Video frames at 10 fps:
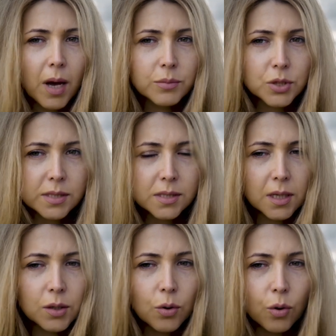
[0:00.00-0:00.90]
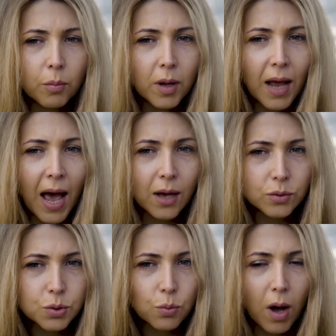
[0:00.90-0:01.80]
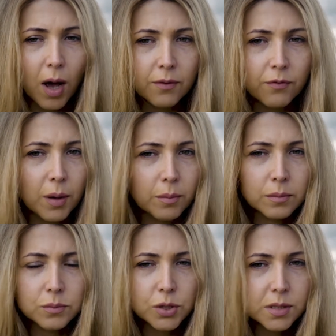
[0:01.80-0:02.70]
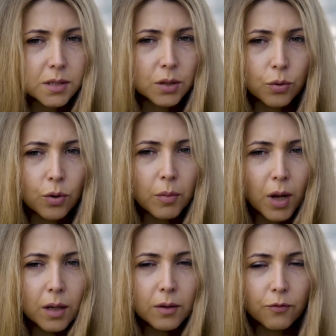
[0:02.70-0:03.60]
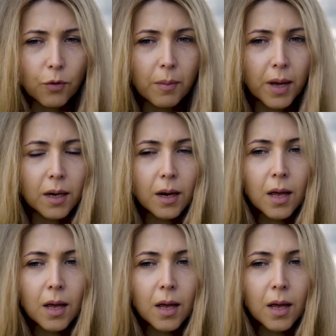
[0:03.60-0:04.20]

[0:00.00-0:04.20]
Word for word: I'm just a normal housewife, I'm just a normal woman,